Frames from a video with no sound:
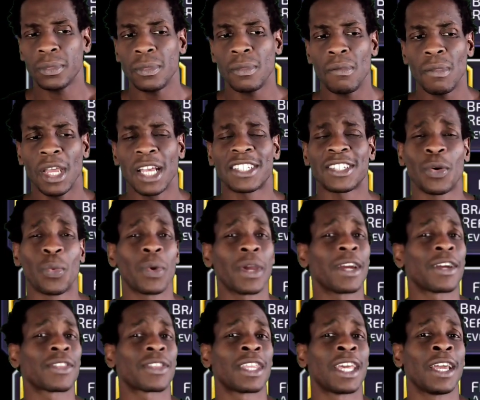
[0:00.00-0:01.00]
It's a
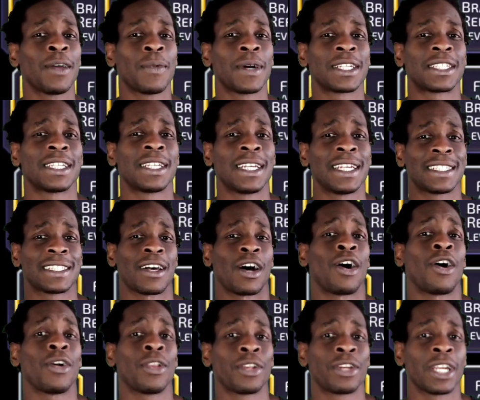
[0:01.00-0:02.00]
weird thing where it's
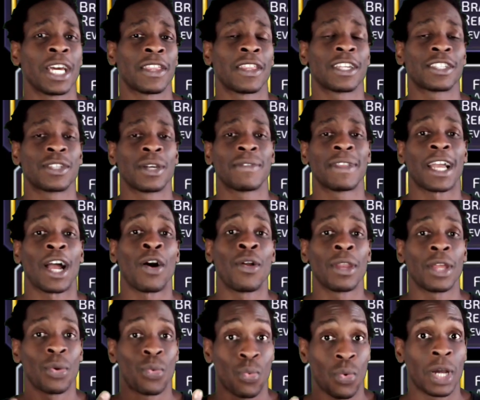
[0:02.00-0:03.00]
all or nothing. So if like only
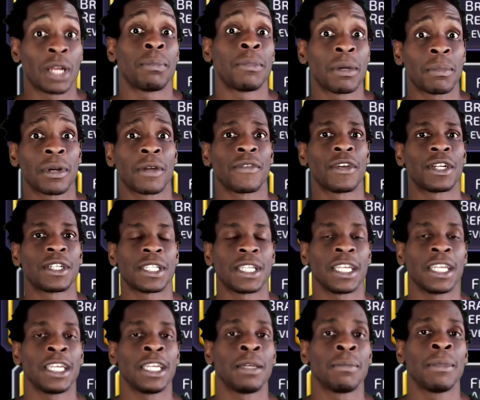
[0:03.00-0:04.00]
one member of your
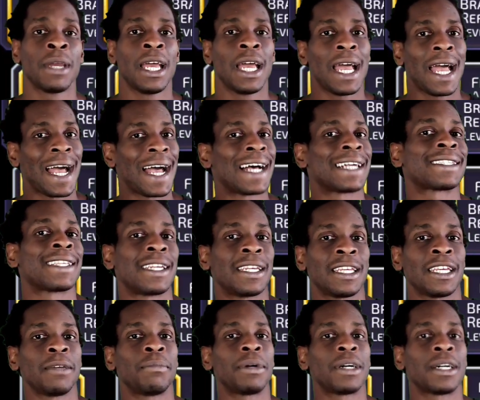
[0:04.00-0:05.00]
team has a
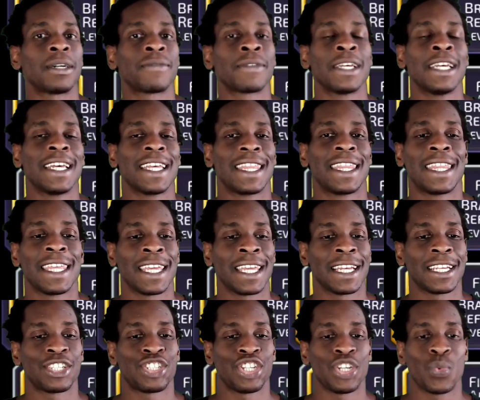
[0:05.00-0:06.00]
debuff, then
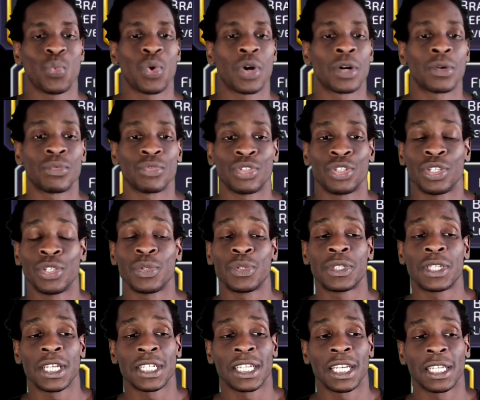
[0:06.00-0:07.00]
she won't use
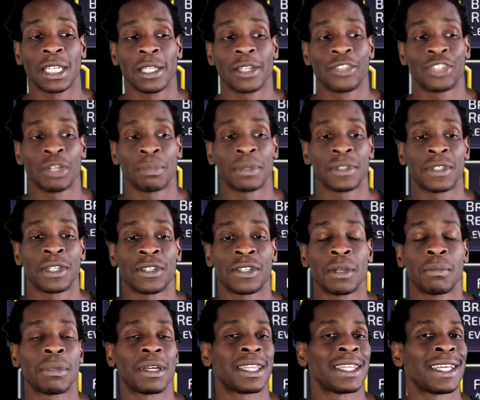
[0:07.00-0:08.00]
this at a leadership position.
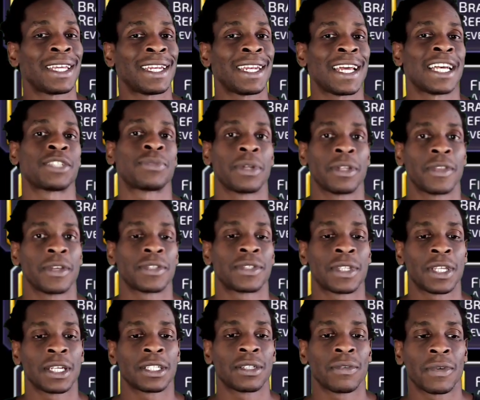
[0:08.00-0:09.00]
But then that's one of those
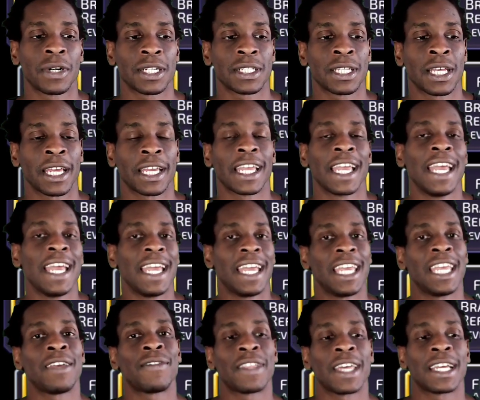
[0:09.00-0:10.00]
things where it's like,
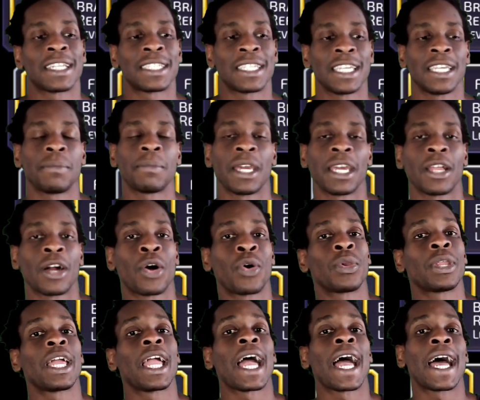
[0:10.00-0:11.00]
if that teammate
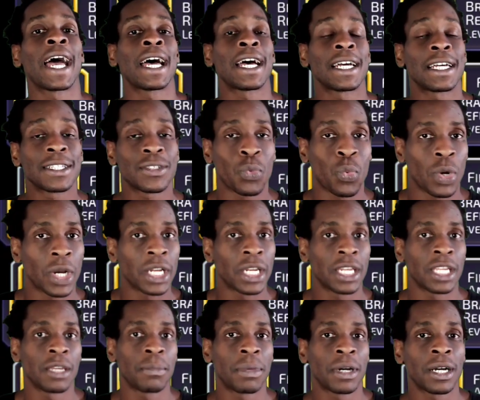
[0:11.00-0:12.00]
only has 1
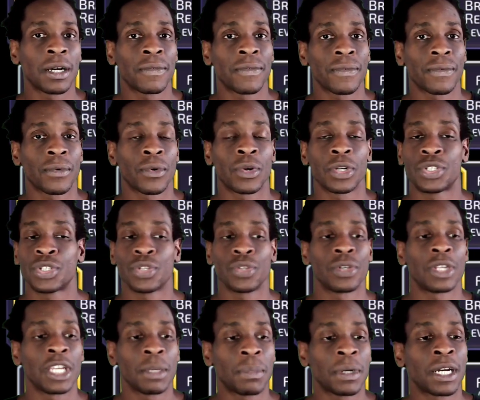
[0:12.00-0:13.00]
debuff or 2
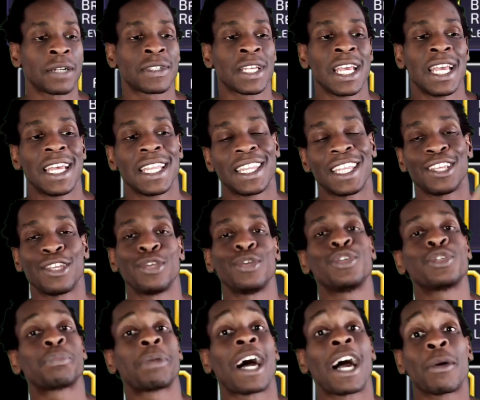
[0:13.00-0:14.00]
debuffs, then use
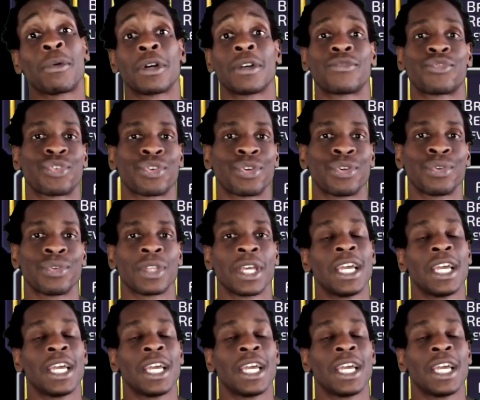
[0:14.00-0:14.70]
Power of Truth,